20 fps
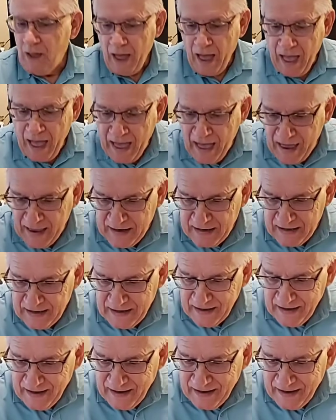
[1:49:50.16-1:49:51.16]
And
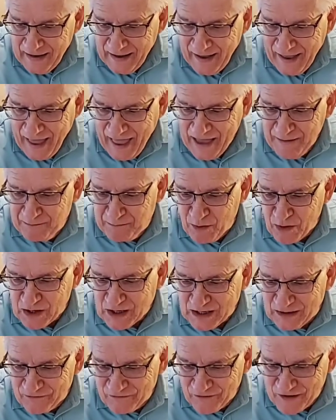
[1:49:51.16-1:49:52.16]
a book
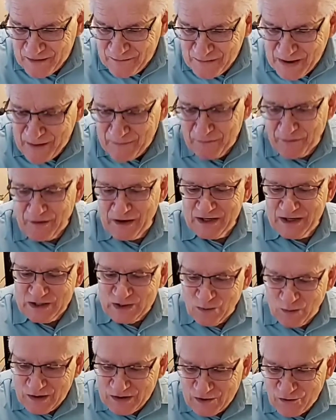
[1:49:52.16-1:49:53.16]
of remembrance
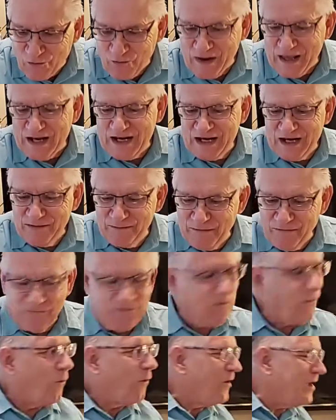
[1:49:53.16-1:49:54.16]
was written
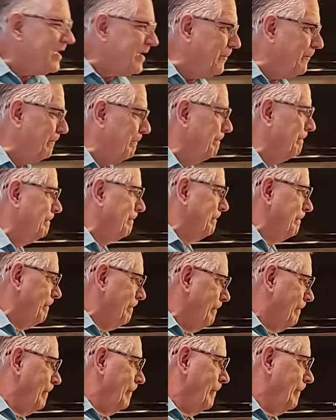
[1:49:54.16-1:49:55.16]
before him.
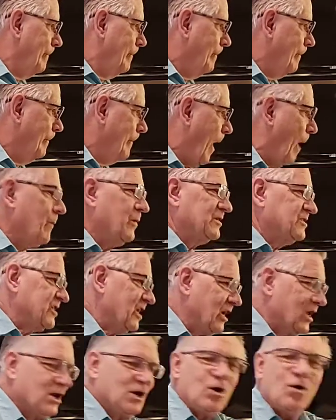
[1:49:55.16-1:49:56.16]
I wasn't
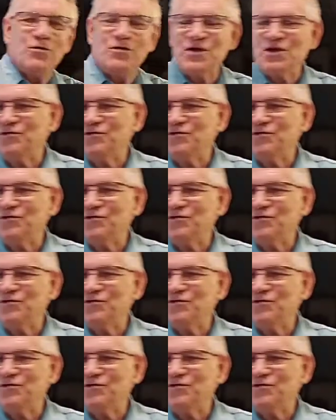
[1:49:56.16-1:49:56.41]
going to go this